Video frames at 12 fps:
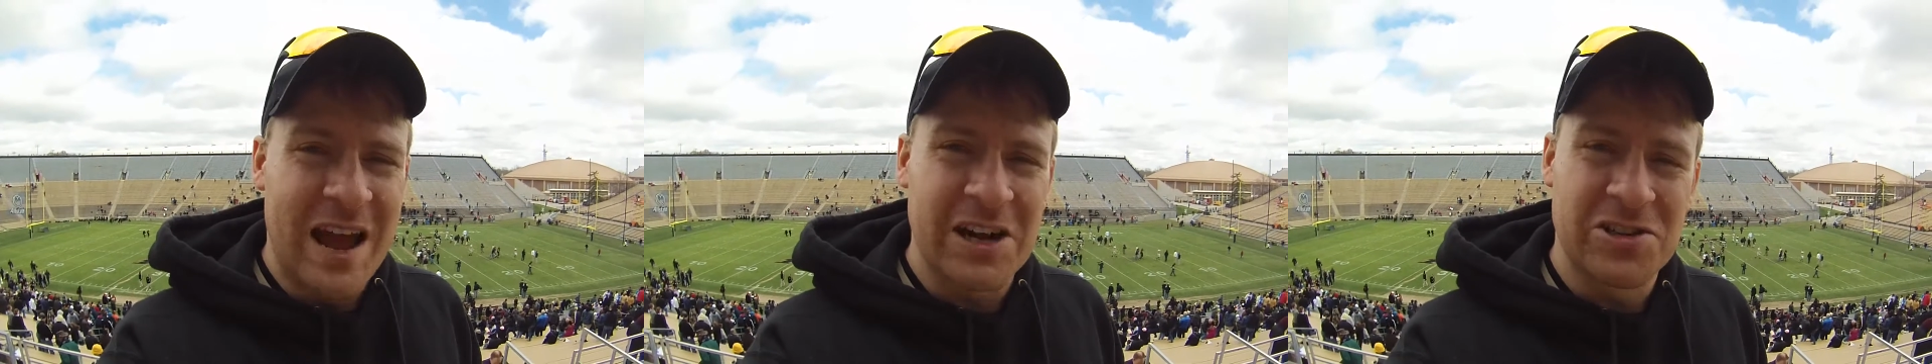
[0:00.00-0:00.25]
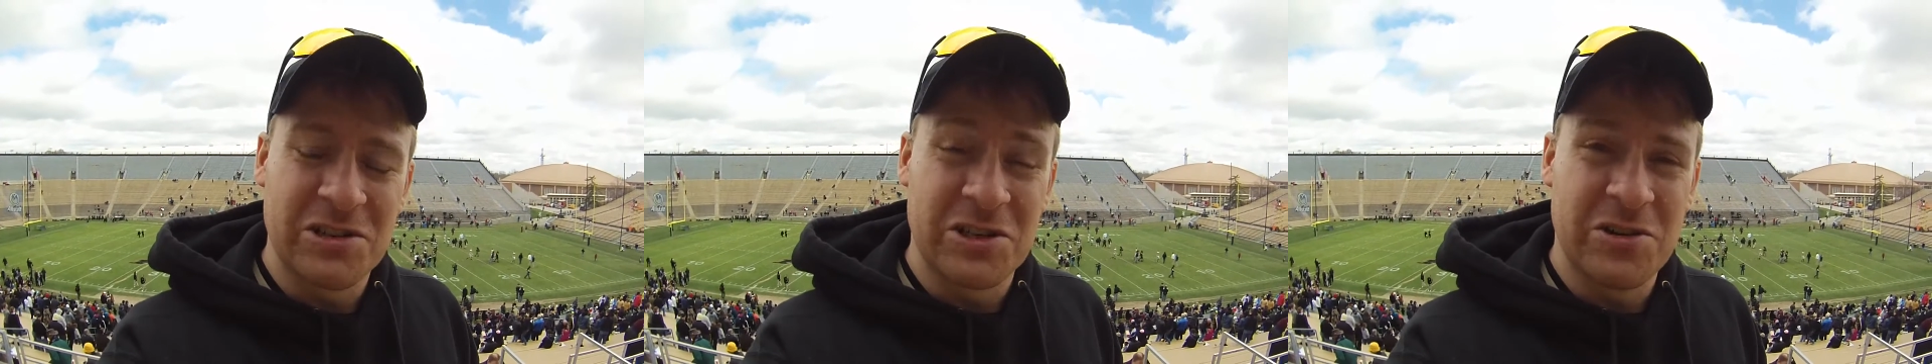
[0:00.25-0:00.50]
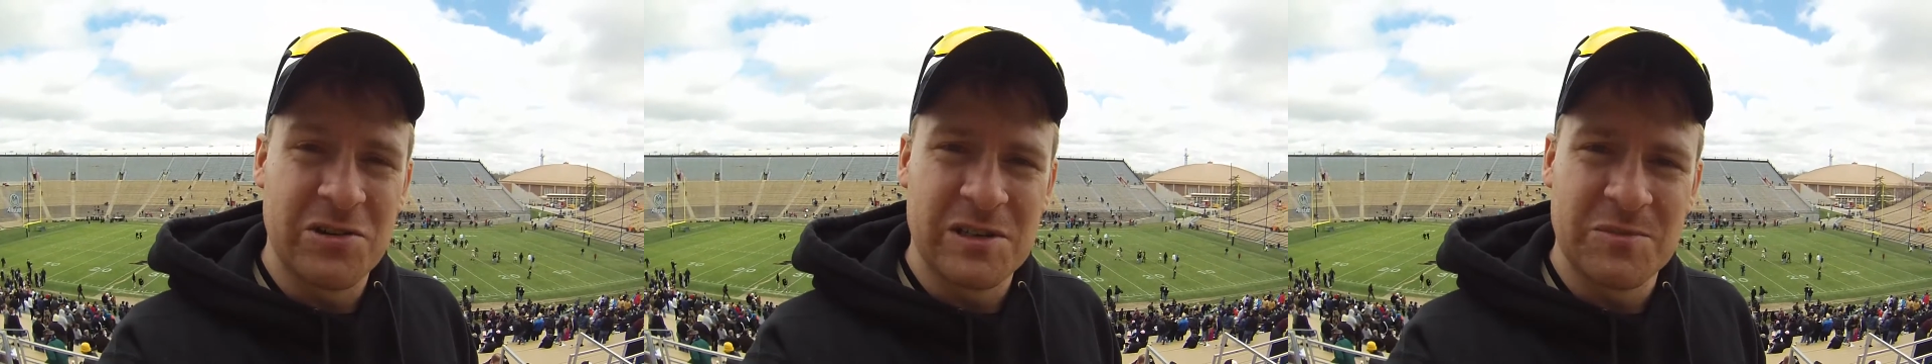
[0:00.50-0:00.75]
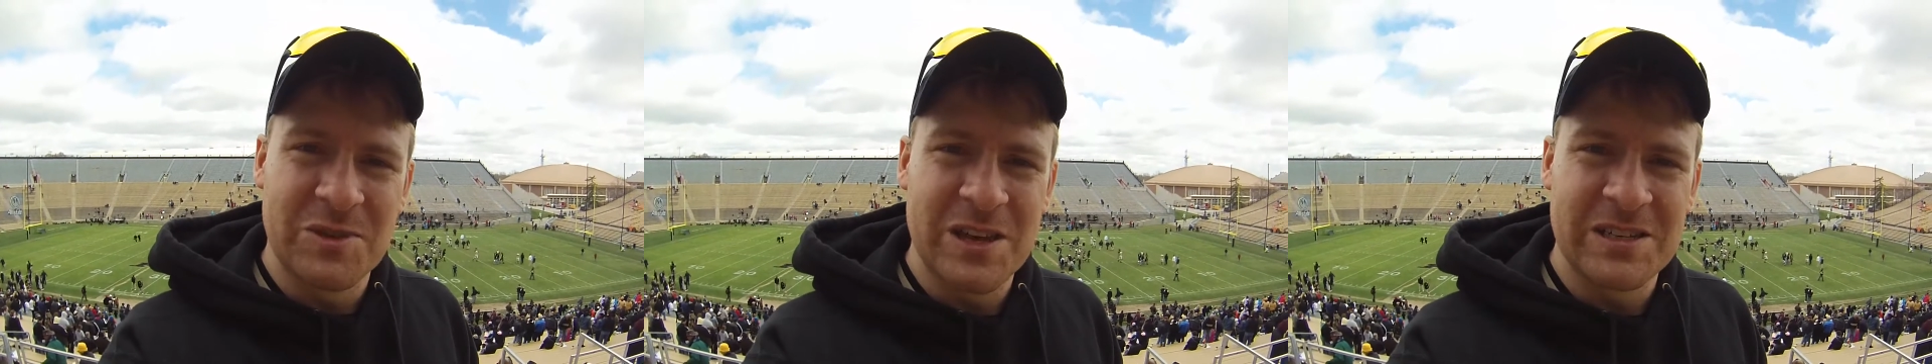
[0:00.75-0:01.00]
actually showed
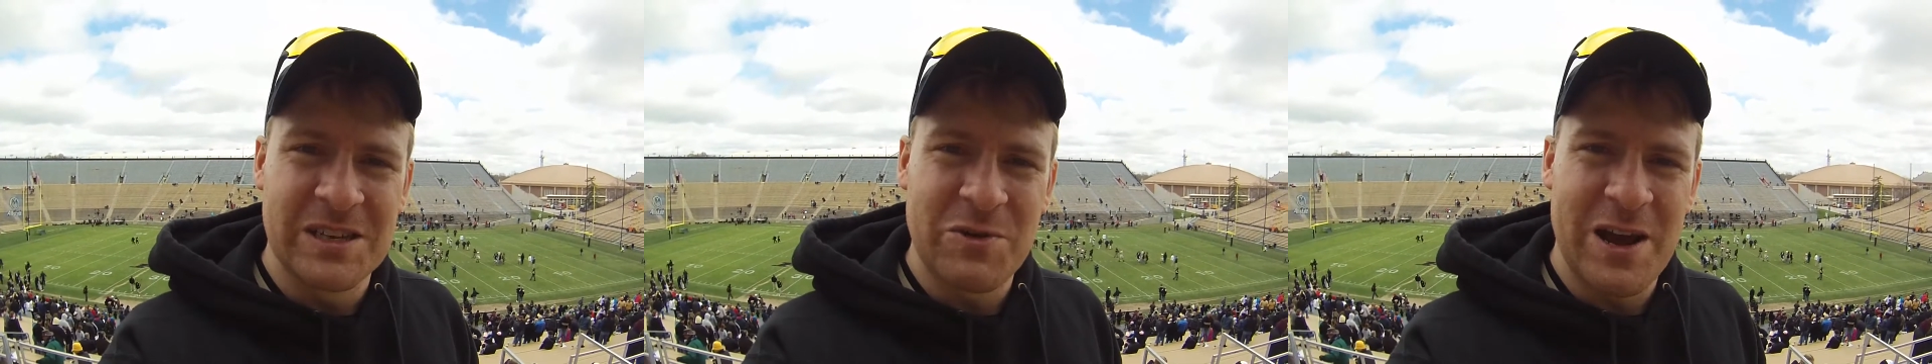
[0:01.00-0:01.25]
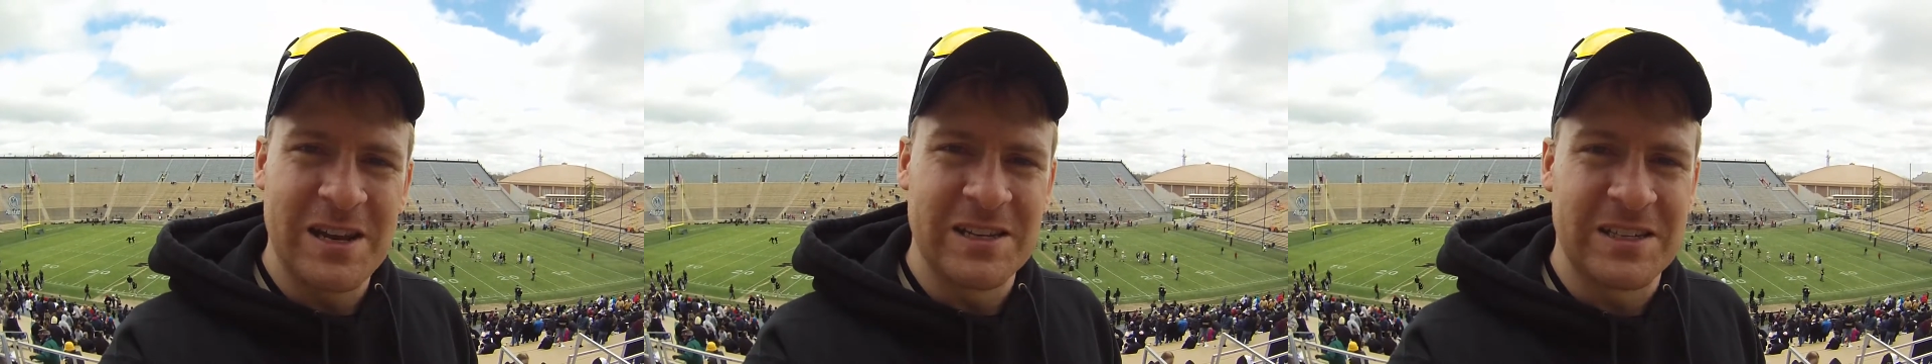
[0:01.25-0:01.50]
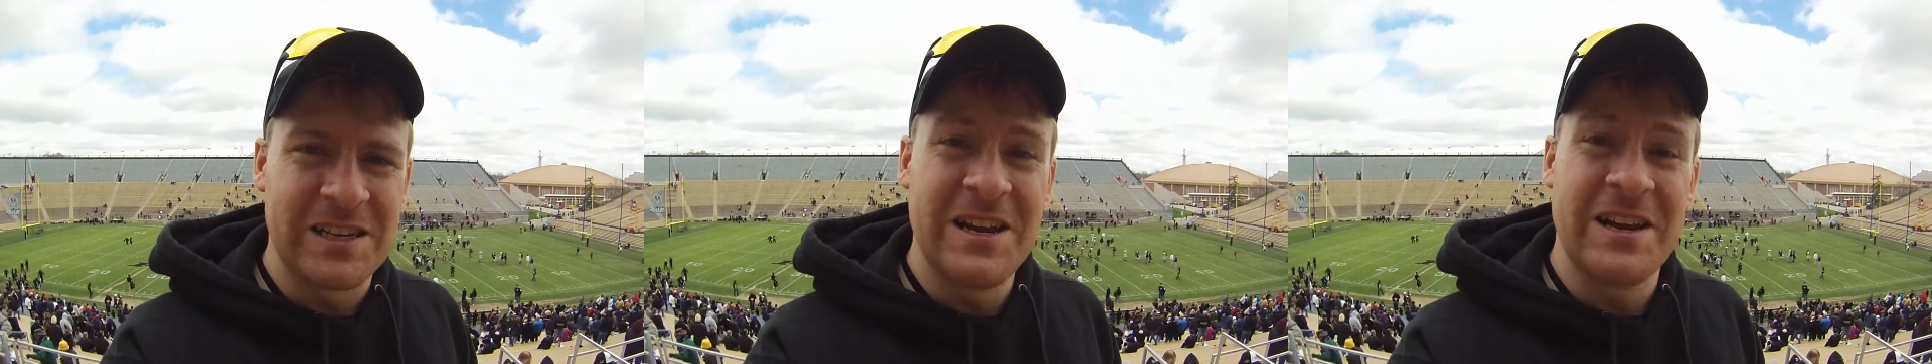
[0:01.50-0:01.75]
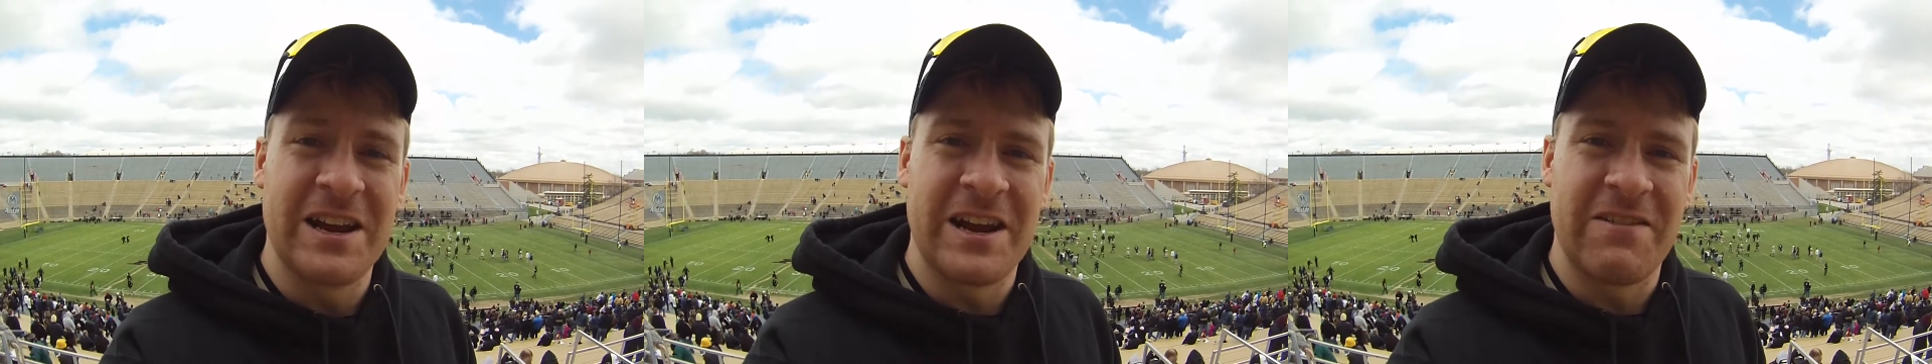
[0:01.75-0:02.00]
us some things that we hadn't
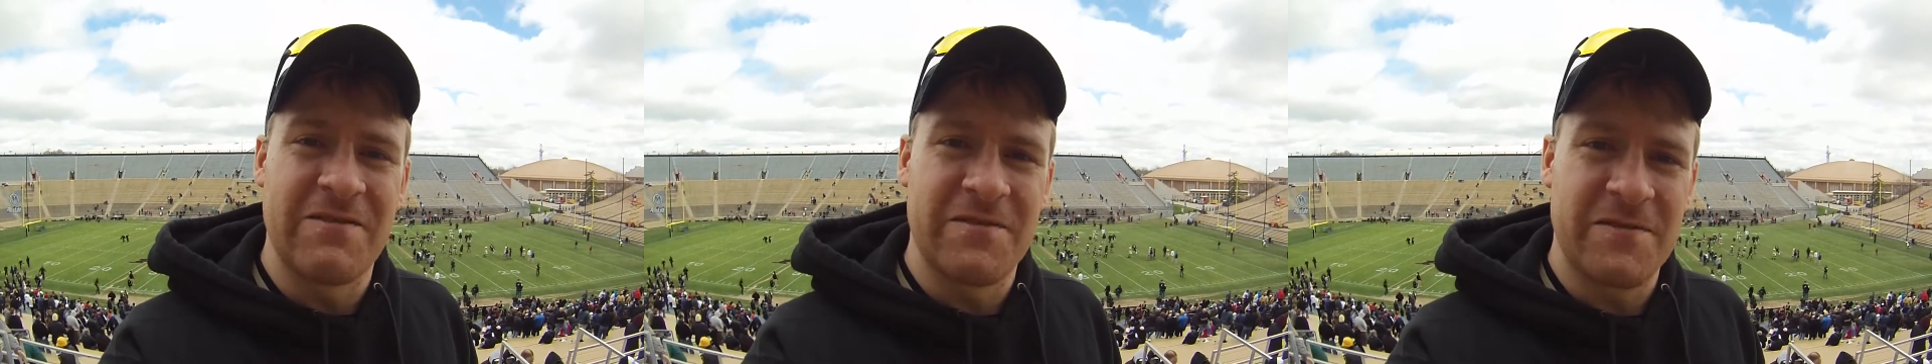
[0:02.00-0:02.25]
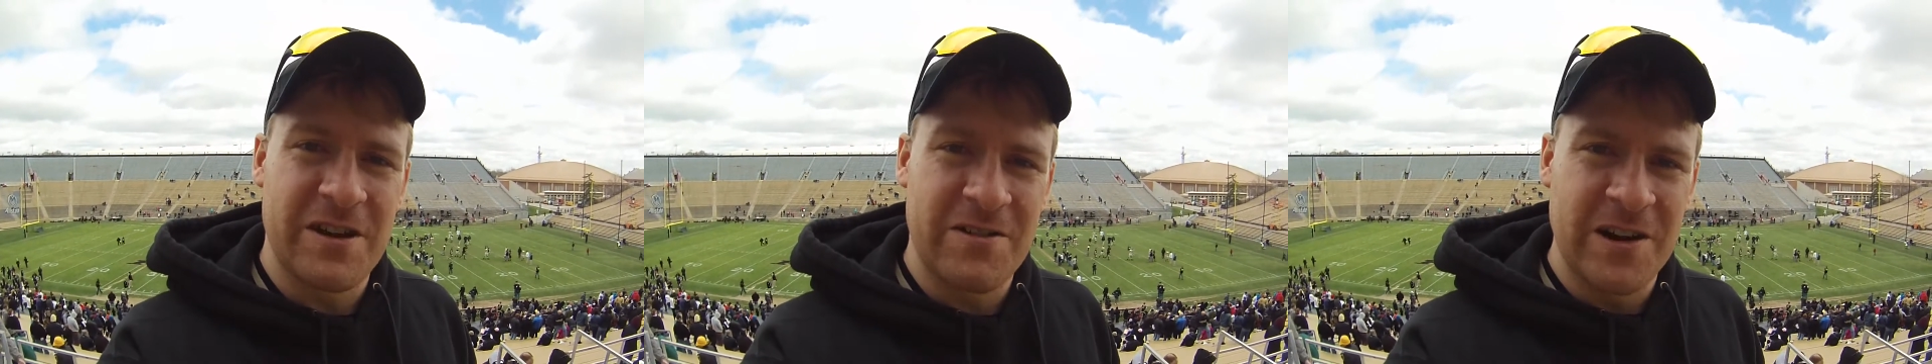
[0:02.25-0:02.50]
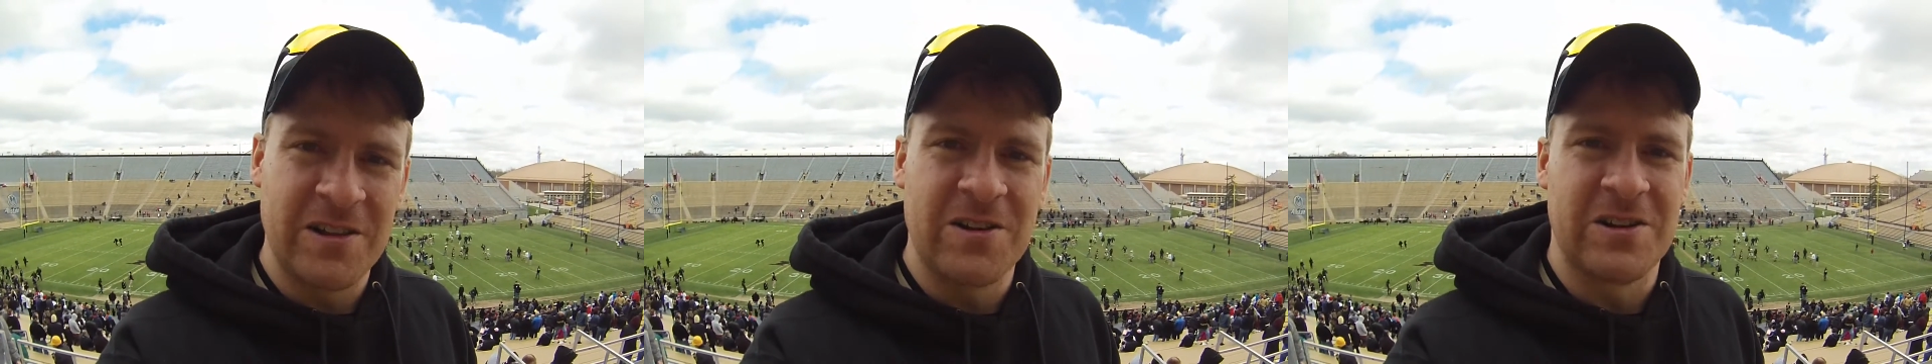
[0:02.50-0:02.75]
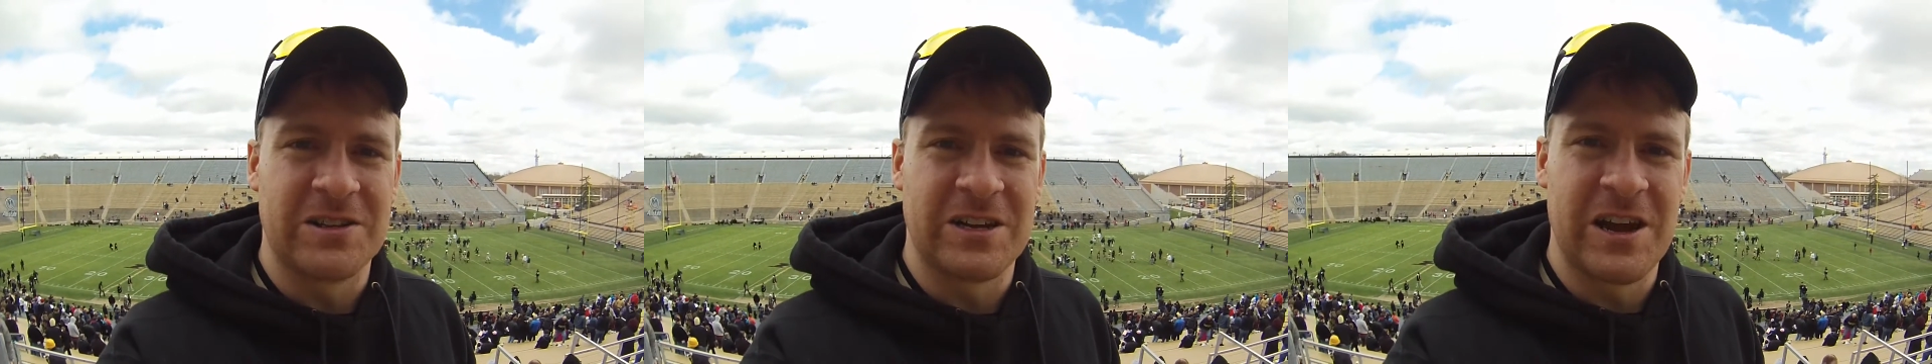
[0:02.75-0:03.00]
seen in a very
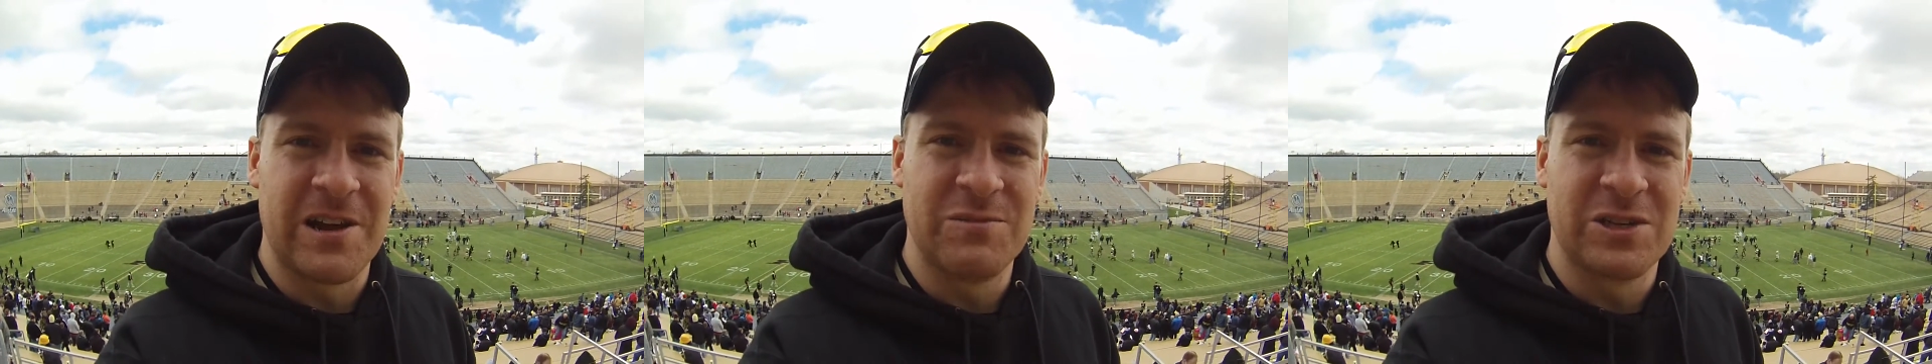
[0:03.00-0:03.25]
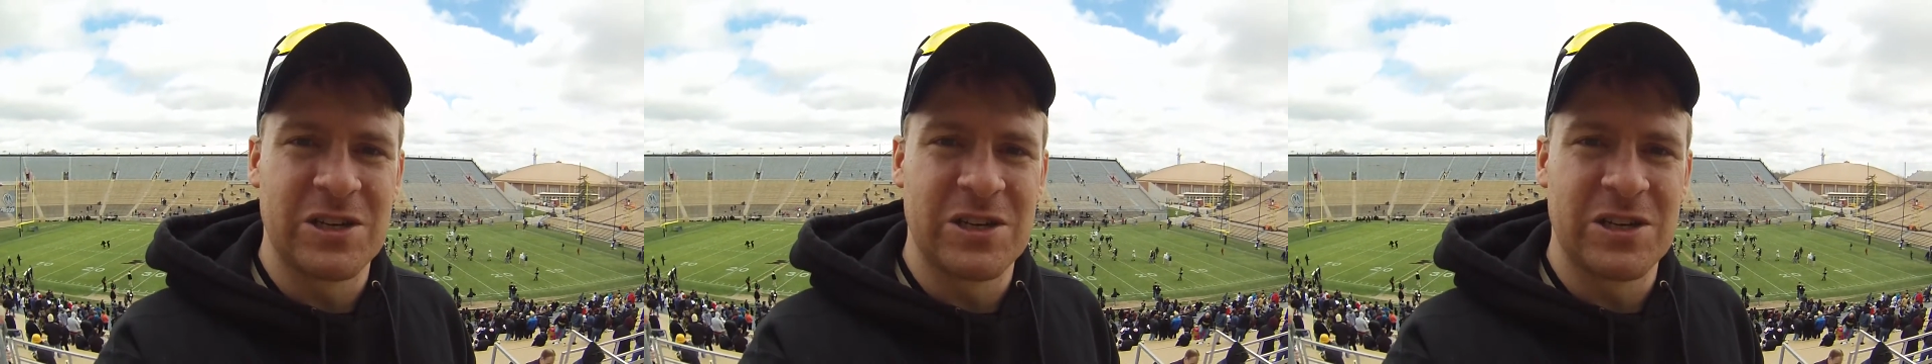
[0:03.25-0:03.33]
long time,